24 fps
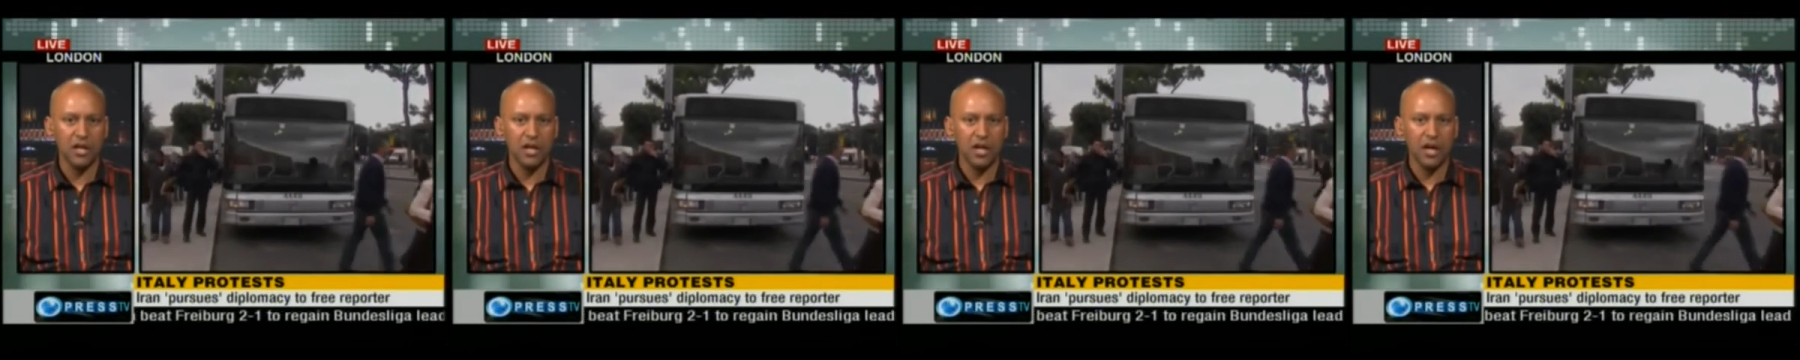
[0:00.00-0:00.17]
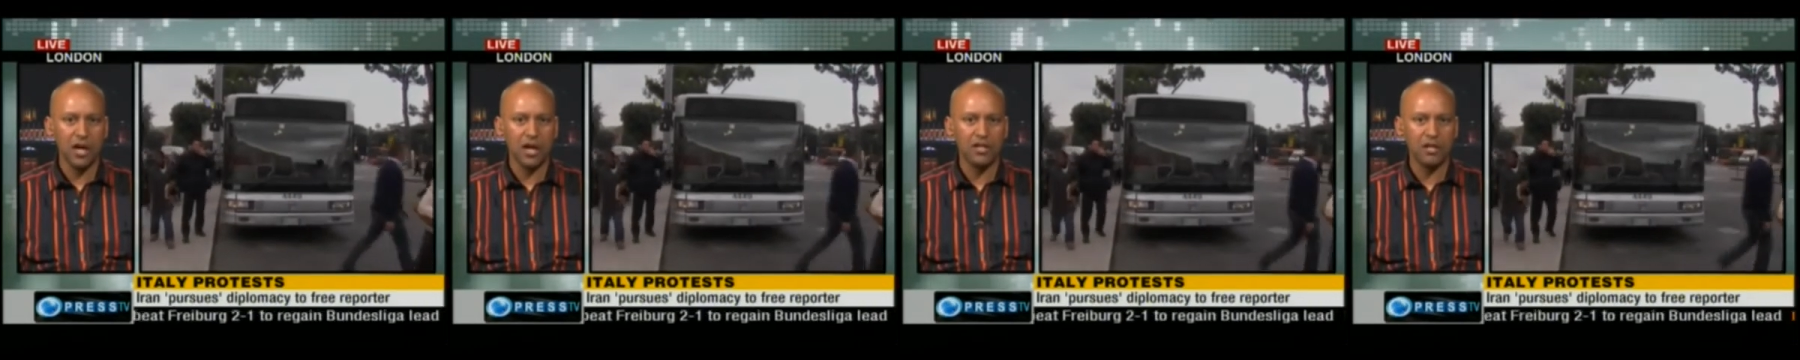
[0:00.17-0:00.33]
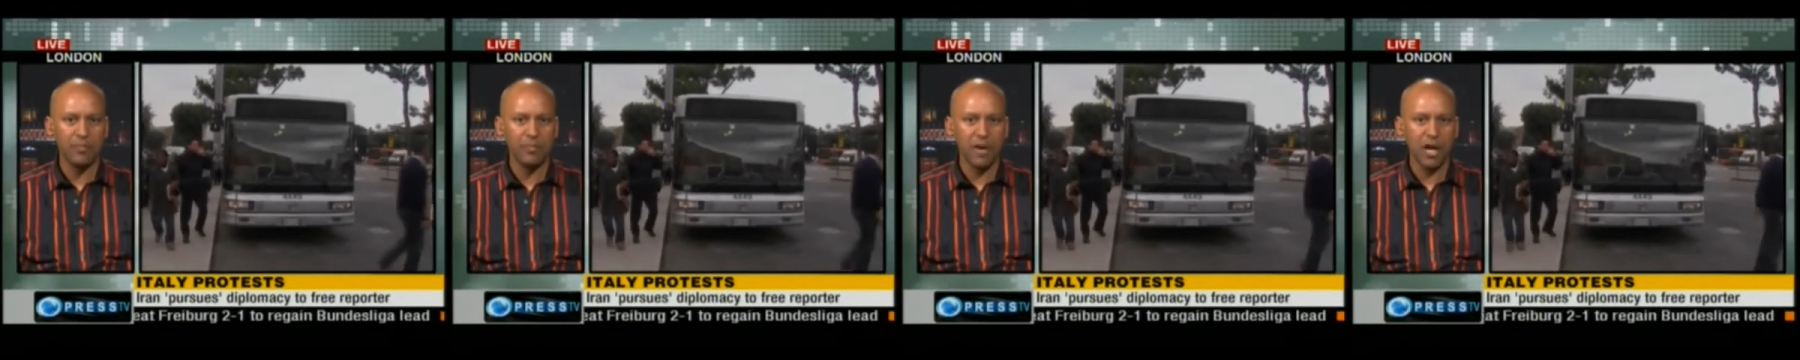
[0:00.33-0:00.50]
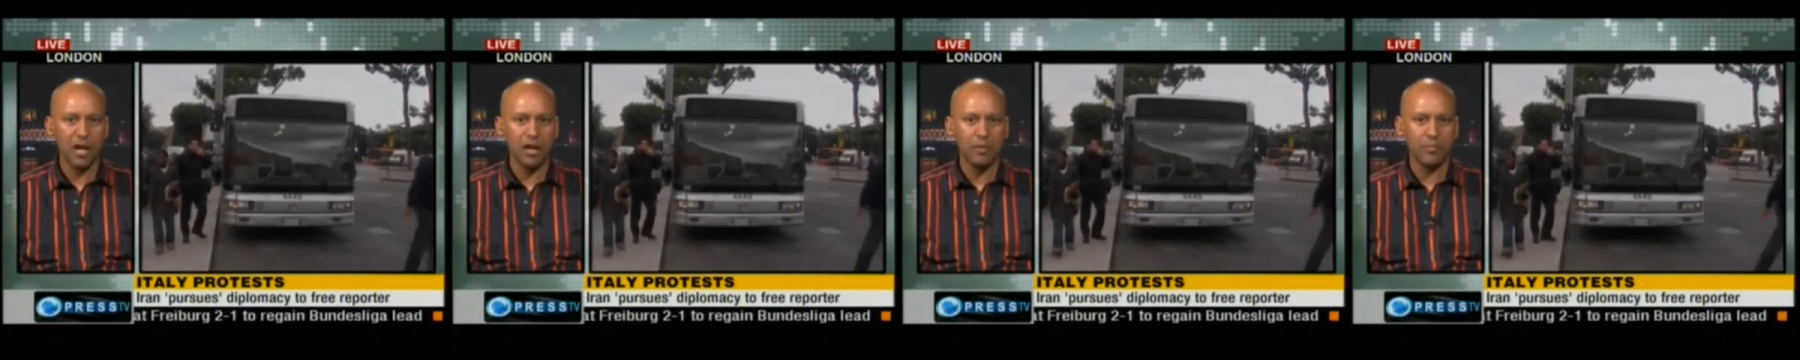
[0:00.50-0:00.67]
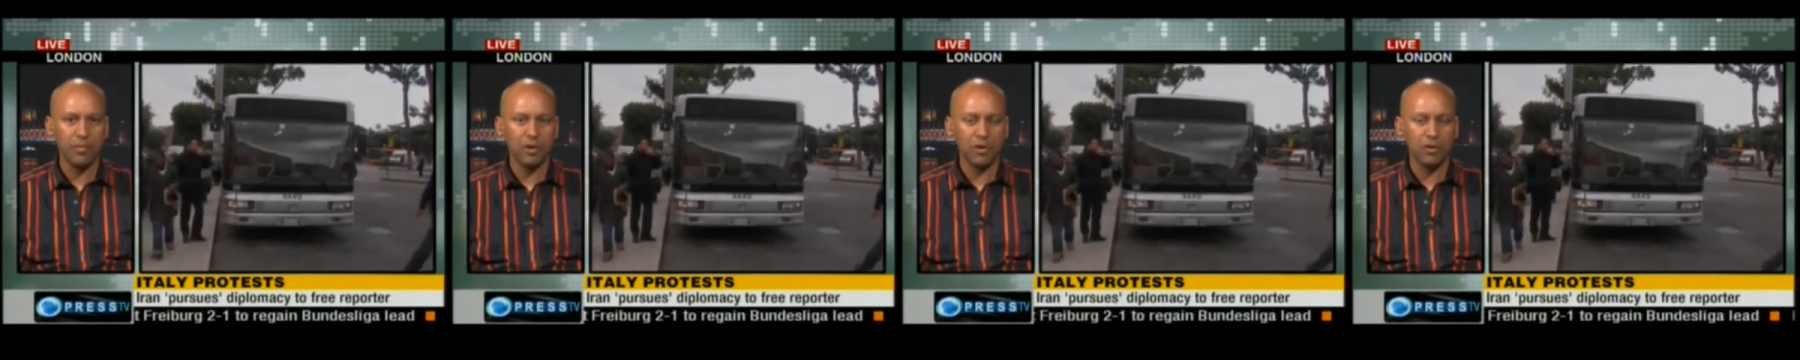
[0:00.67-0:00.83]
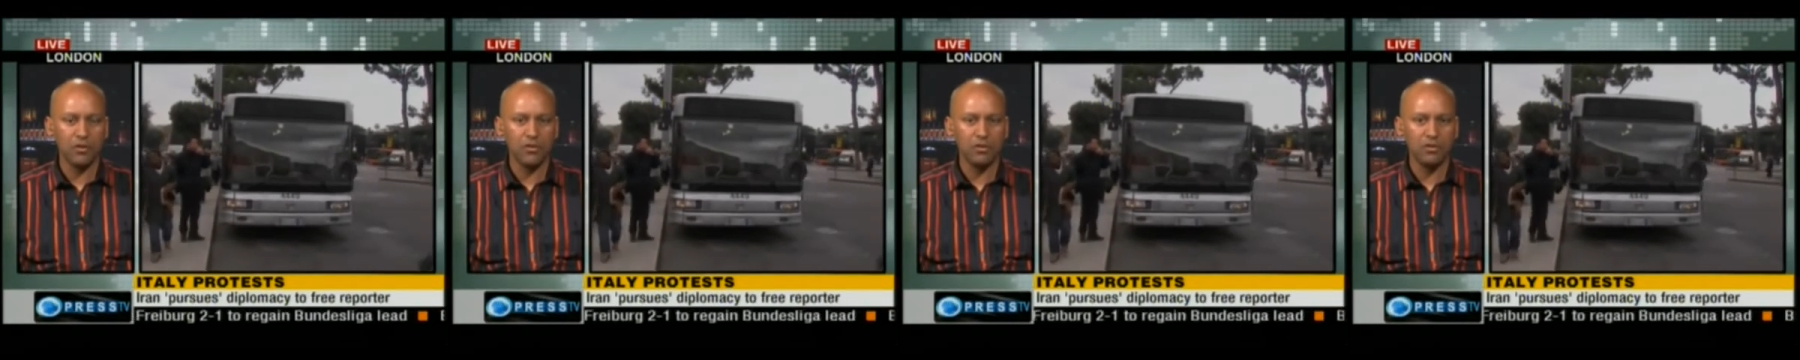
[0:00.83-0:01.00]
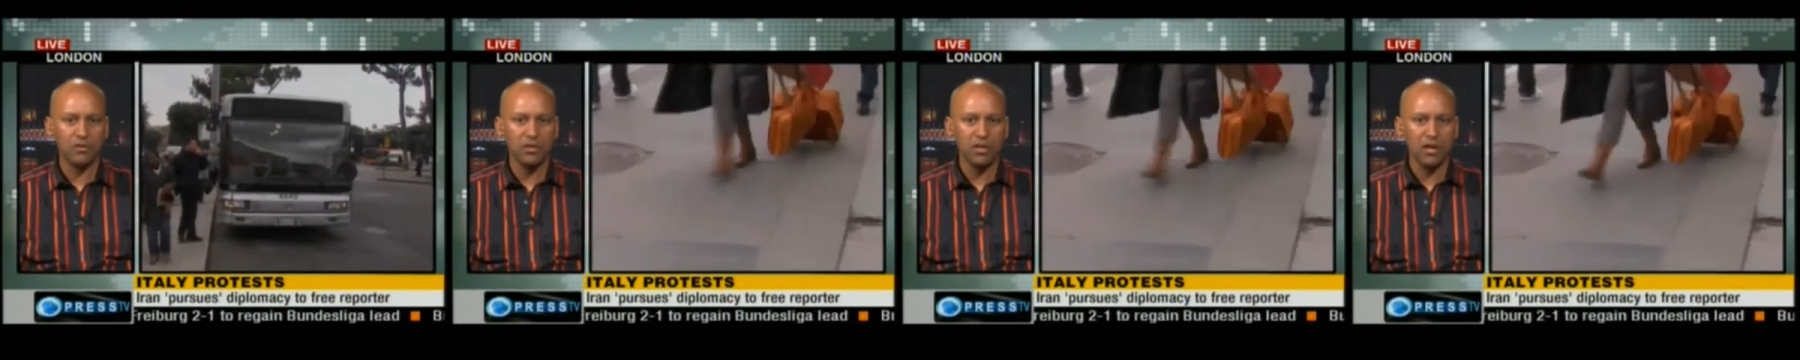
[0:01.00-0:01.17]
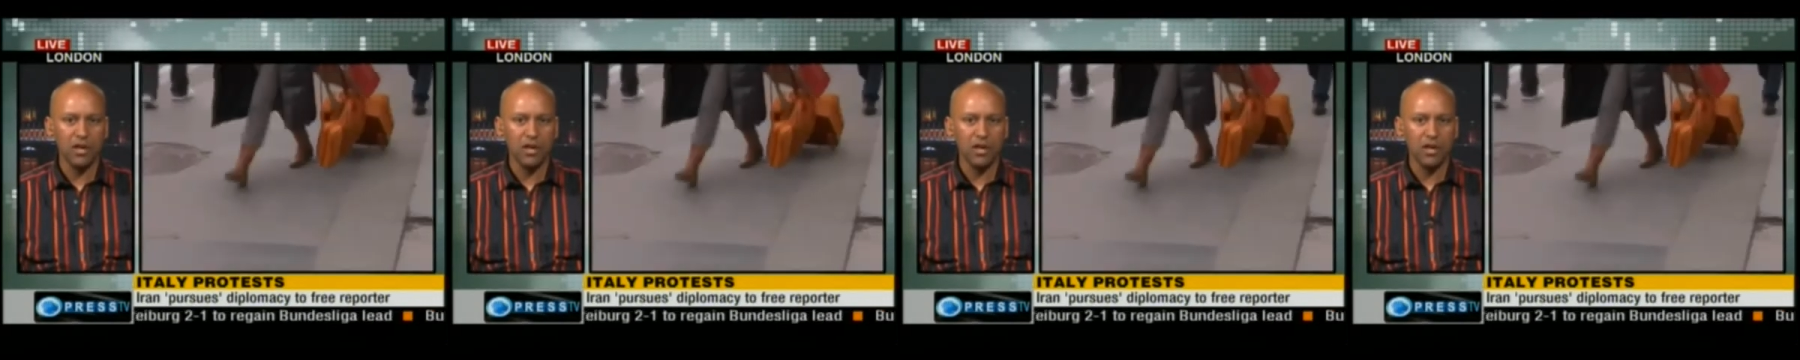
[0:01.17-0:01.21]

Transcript: at the ballot box.